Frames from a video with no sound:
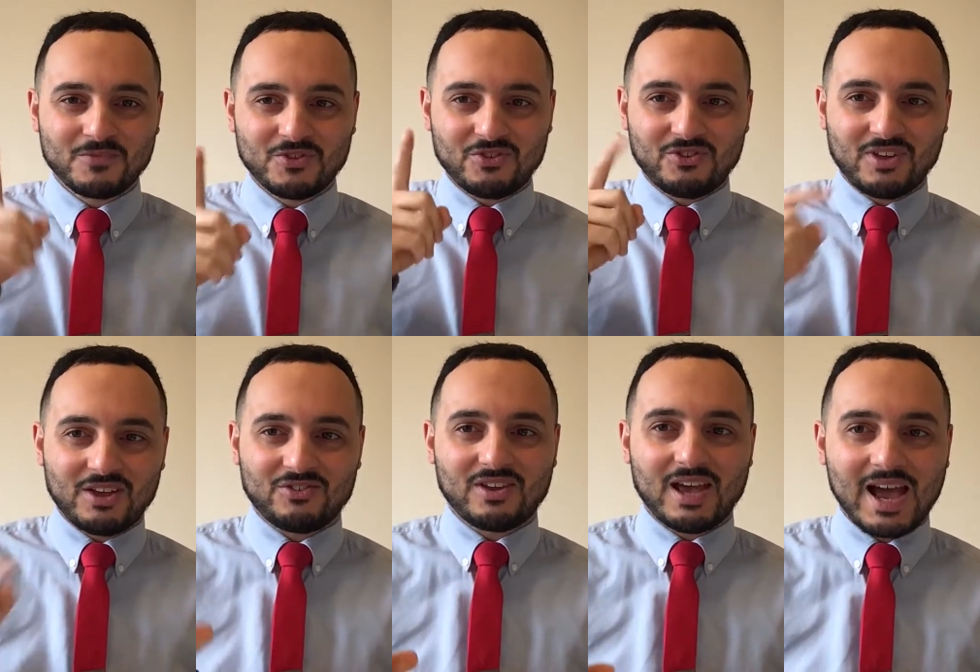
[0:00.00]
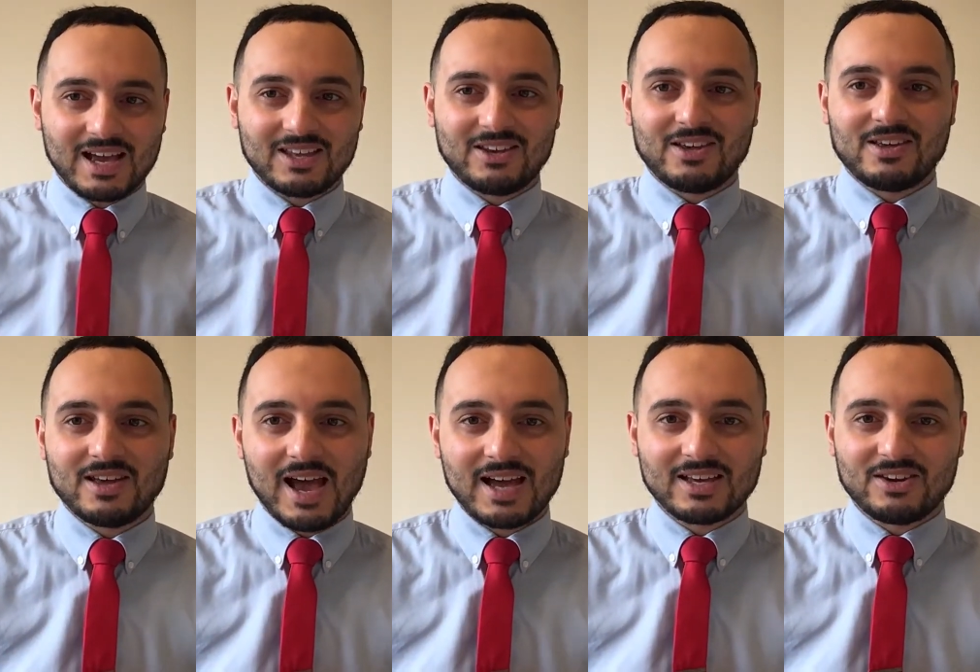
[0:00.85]
So that's agony.
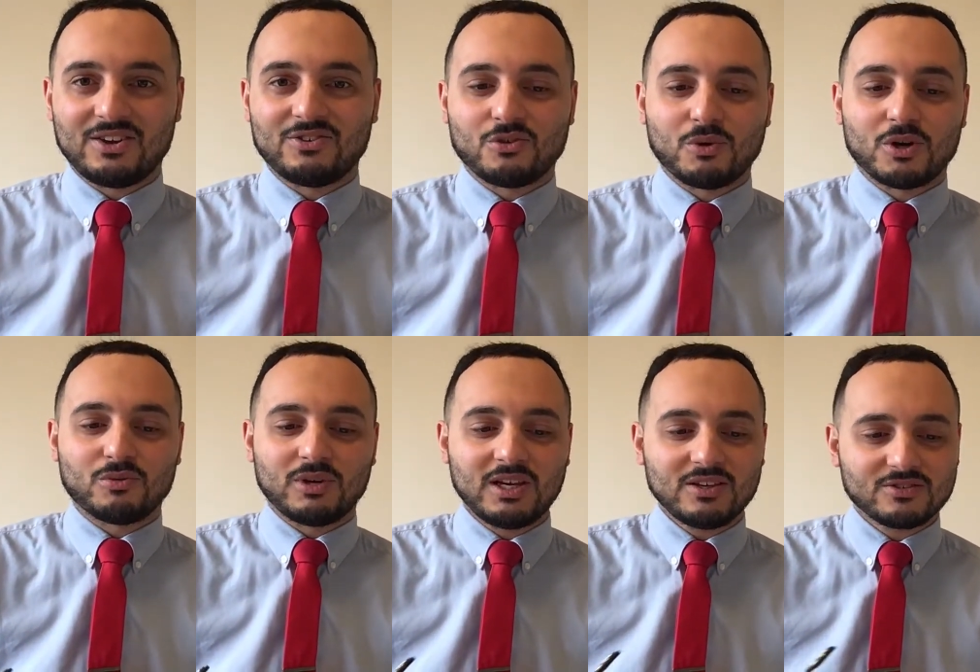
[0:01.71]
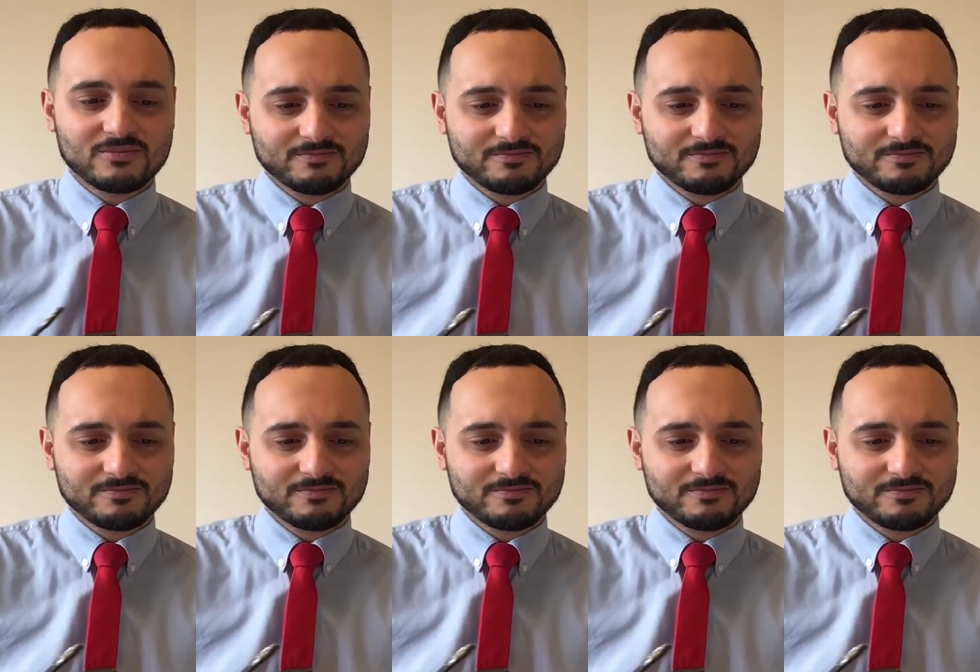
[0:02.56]
Agony is the word we need.